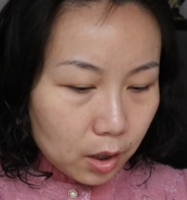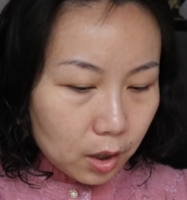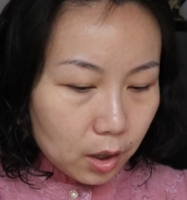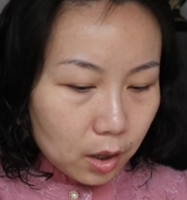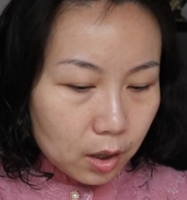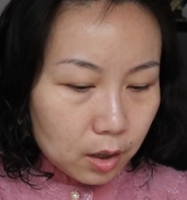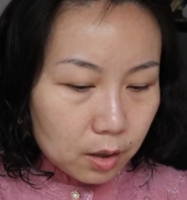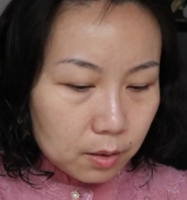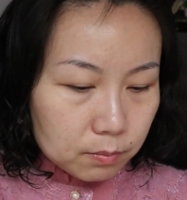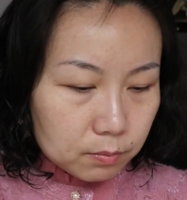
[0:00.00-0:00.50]

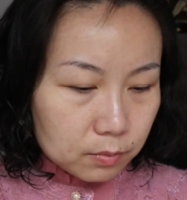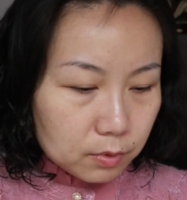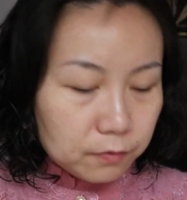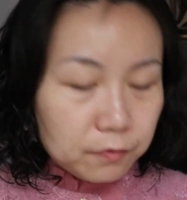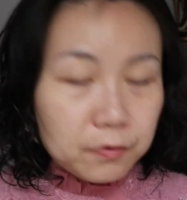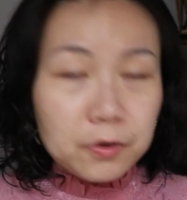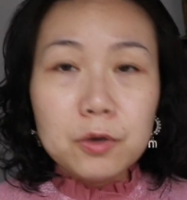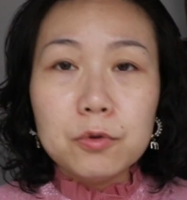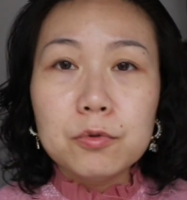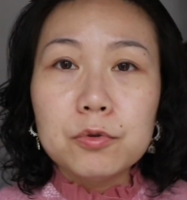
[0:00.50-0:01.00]
a
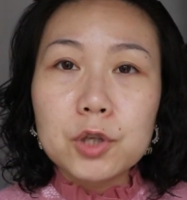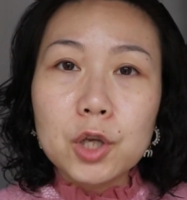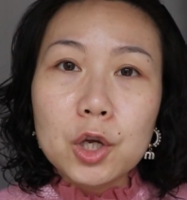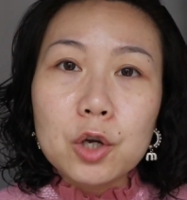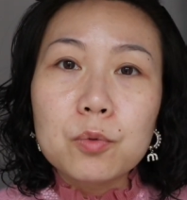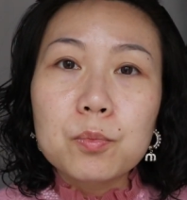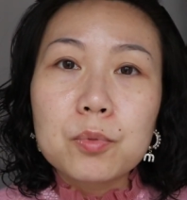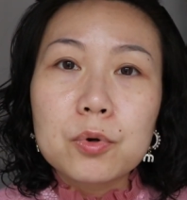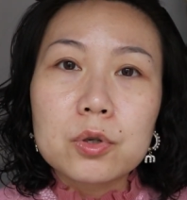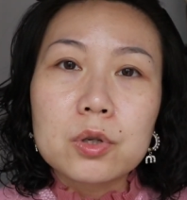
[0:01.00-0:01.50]
few
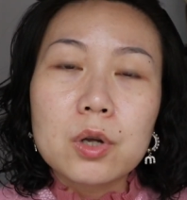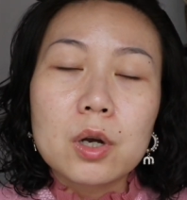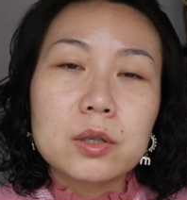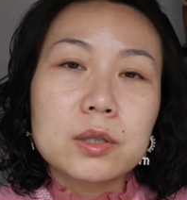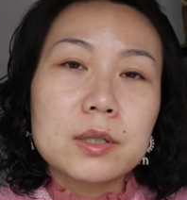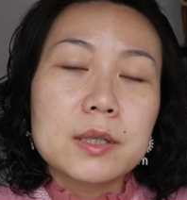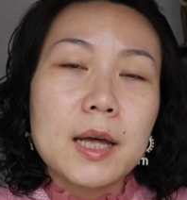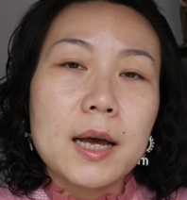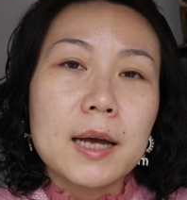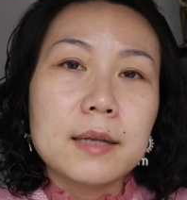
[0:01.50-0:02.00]
new
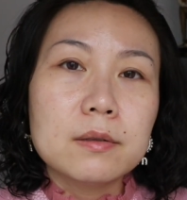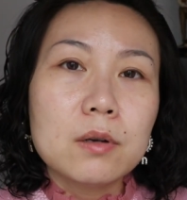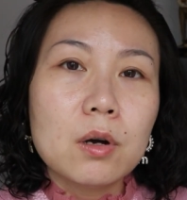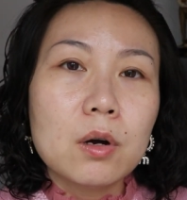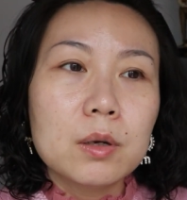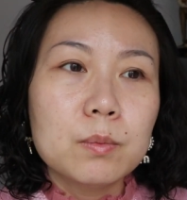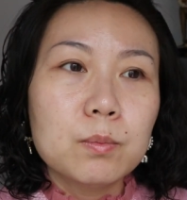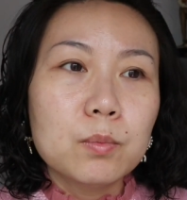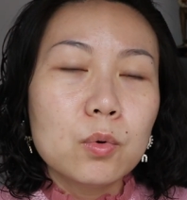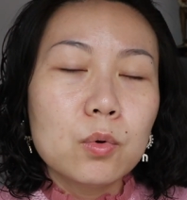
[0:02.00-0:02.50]
products that
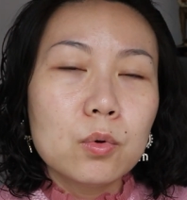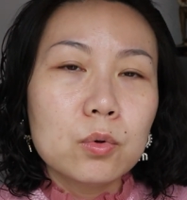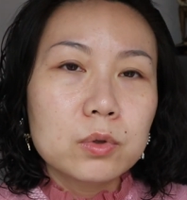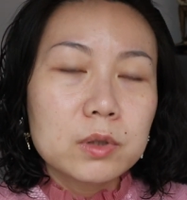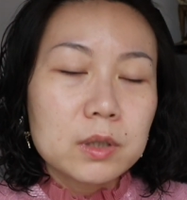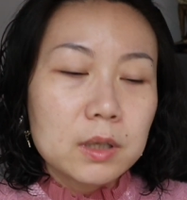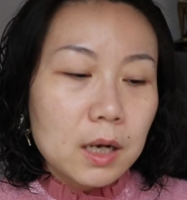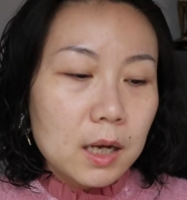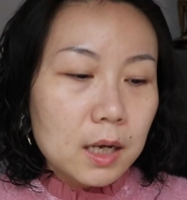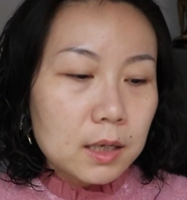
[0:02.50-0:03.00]
I
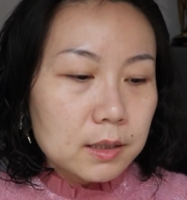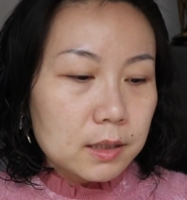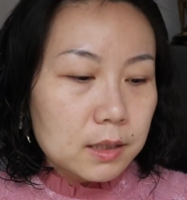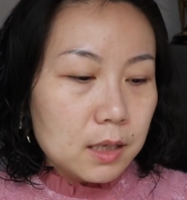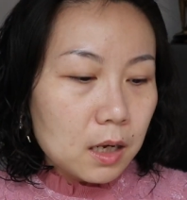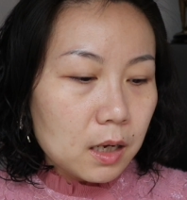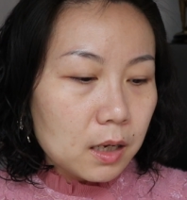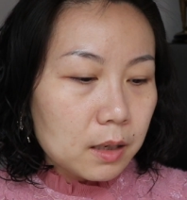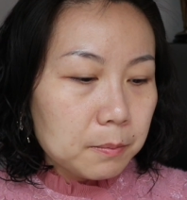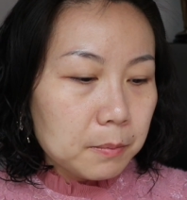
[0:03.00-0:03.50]
bought last
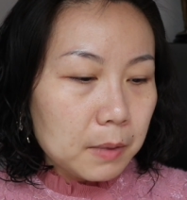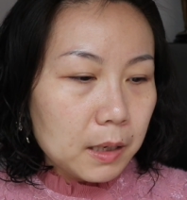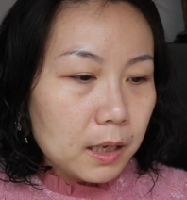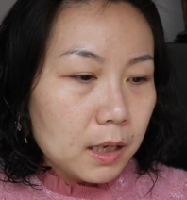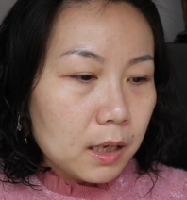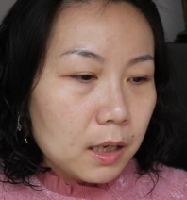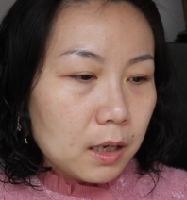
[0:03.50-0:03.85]
time.